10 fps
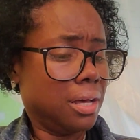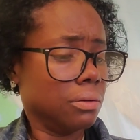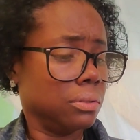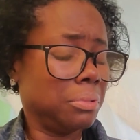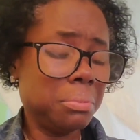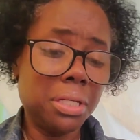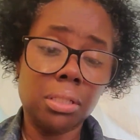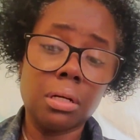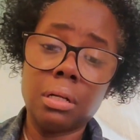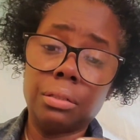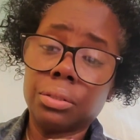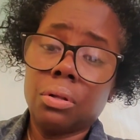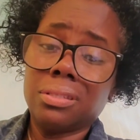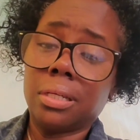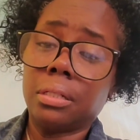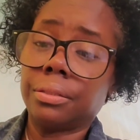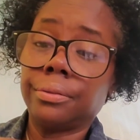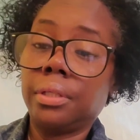don't know. Maybe that's the color. It's called tint.